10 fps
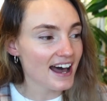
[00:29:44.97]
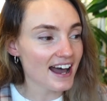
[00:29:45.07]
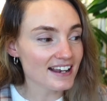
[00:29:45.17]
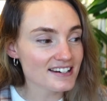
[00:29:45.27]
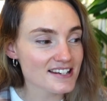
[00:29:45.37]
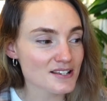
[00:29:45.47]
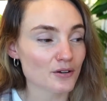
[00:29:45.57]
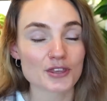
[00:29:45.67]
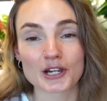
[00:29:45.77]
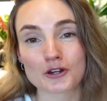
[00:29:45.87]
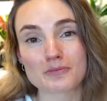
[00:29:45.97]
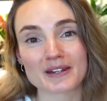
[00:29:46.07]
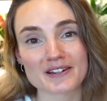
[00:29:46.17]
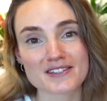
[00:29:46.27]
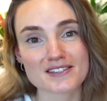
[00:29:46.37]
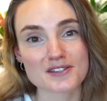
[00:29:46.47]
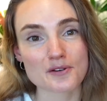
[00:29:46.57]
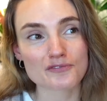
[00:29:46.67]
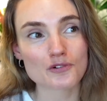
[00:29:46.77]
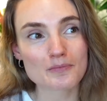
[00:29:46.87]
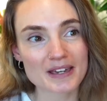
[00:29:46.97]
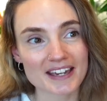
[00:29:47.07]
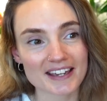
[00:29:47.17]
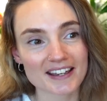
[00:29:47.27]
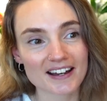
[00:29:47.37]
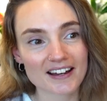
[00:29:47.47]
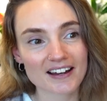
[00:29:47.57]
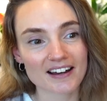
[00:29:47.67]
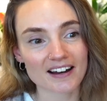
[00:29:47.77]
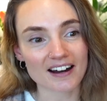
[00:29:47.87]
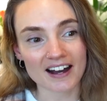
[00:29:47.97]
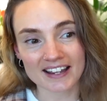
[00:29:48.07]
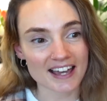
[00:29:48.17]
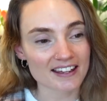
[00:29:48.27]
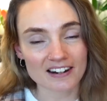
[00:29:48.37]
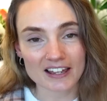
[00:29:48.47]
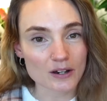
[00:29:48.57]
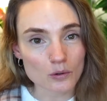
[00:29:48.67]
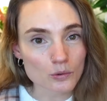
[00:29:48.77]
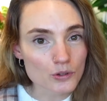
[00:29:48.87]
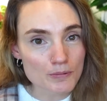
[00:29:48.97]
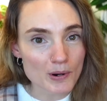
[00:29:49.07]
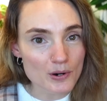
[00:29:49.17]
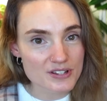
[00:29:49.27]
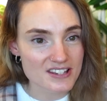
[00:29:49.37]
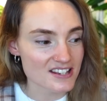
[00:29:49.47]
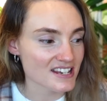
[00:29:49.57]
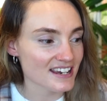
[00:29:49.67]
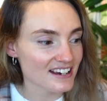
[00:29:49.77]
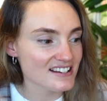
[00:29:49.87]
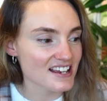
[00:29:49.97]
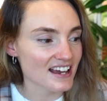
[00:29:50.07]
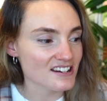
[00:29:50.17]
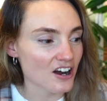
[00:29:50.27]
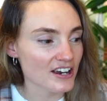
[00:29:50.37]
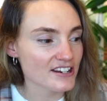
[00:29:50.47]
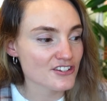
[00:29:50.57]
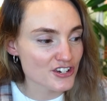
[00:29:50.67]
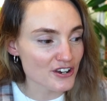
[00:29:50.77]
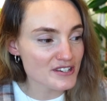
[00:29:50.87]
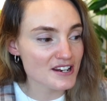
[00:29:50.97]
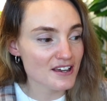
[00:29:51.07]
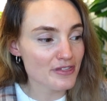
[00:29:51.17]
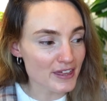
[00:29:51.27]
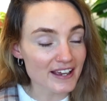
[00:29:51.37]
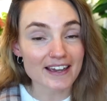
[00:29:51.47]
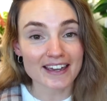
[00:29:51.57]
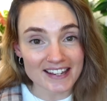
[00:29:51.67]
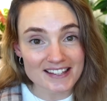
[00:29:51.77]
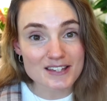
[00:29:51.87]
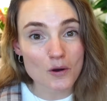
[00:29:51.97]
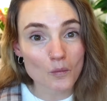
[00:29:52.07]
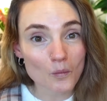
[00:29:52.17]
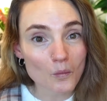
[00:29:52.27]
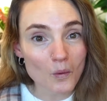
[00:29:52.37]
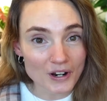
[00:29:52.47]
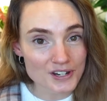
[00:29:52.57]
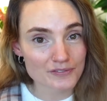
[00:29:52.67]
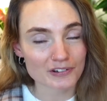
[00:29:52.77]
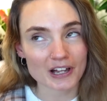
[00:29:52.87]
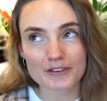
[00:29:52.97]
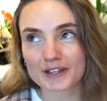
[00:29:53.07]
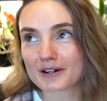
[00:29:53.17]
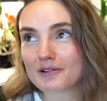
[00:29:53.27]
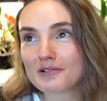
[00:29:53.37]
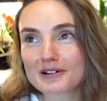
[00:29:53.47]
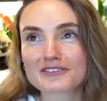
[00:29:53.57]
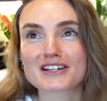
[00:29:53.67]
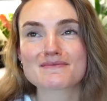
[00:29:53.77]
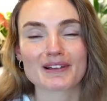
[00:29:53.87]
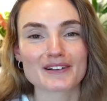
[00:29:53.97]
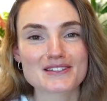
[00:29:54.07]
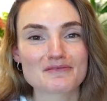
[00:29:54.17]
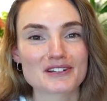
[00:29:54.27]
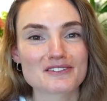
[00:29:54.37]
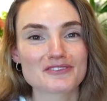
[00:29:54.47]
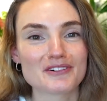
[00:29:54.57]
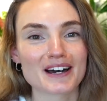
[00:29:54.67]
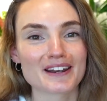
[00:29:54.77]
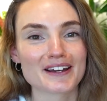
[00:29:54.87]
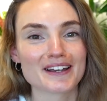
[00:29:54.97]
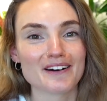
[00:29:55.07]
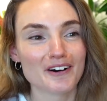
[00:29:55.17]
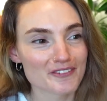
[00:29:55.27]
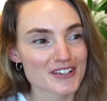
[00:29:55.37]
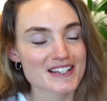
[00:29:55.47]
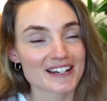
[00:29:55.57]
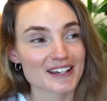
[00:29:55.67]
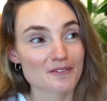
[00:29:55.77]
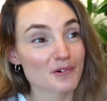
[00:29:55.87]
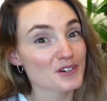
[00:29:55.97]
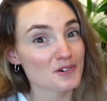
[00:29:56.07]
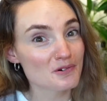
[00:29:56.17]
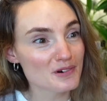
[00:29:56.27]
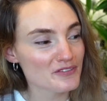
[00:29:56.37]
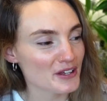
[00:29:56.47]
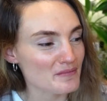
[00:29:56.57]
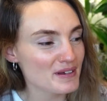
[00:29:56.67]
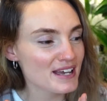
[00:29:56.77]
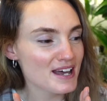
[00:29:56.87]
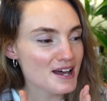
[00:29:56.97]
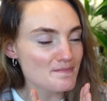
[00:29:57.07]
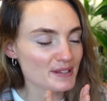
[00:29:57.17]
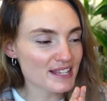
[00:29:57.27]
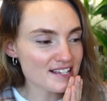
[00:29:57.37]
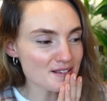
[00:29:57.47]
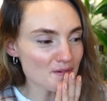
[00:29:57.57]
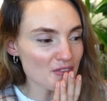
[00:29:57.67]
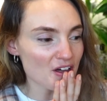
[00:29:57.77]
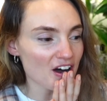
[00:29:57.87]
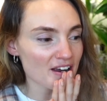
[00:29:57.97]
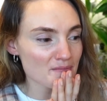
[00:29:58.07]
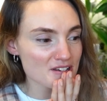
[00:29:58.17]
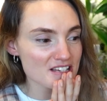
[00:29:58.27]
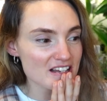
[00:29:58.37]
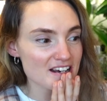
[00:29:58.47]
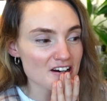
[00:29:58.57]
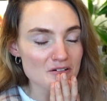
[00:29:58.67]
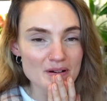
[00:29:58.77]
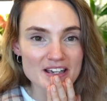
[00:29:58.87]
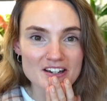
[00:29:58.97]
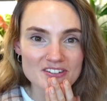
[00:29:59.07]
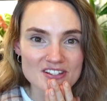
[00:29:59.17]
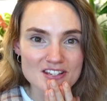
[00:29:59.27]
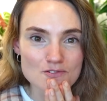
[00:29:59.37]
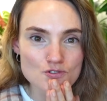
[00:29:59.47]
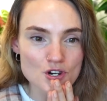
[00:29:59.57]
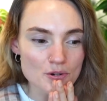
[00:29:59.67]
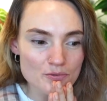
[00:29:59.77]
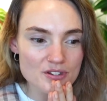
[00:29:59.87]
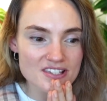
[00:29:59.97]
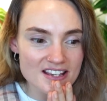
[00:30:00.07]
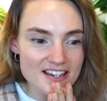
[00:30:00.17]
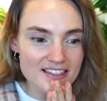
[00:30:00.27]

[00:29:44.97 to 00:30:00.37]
and it's got the lobiness. So for me, again, like all the boxes are ticked, and I just think it's wonderful. I think all of these plants are wonderful, and I obviously want all of them, but this is one that I'm just like, oh my goodness, you don't see